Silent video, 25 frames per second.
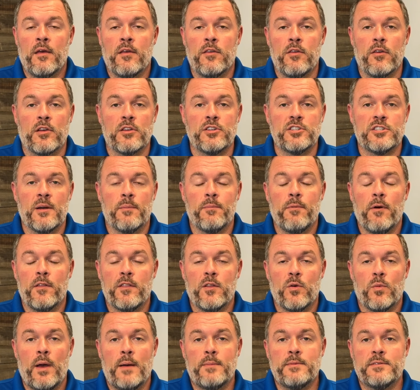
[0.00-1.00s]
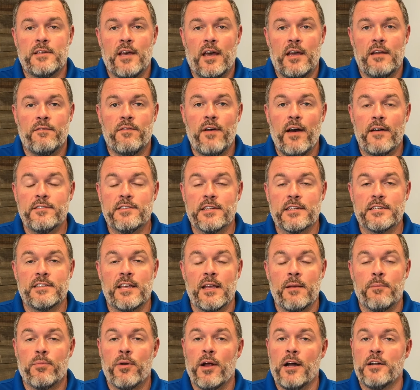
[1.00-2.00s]
You can jump on the website,
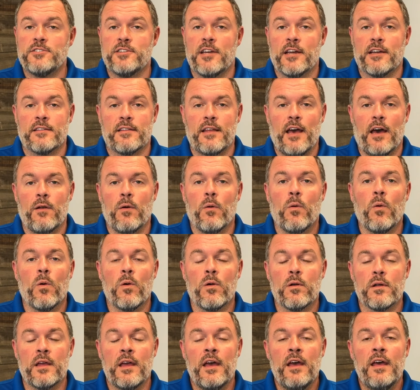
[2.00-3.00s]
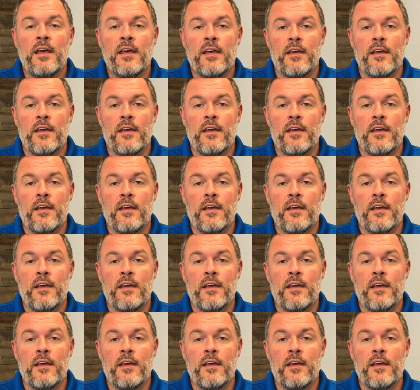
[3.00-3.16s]
516project.org,